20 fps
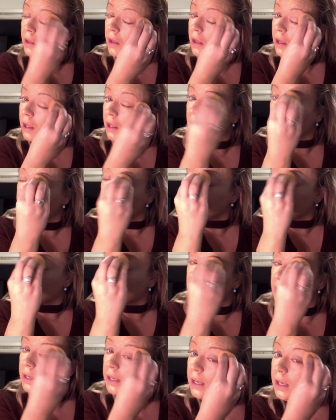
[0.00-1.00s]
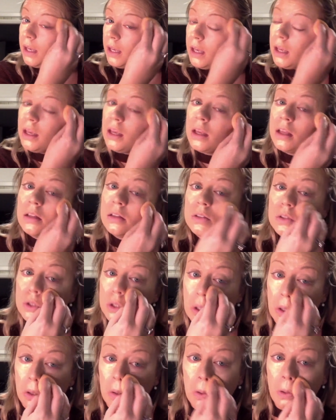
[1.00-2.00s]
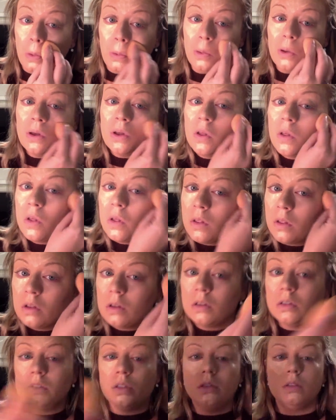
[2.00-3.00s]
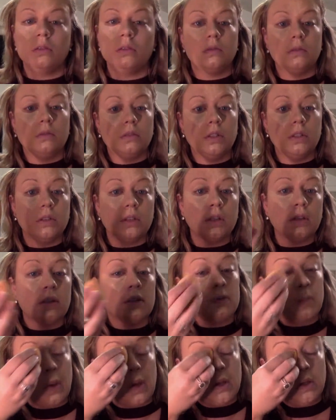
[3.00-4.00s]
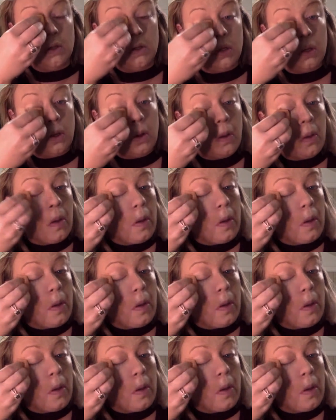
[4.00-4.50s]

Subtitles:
And the key to using the sponge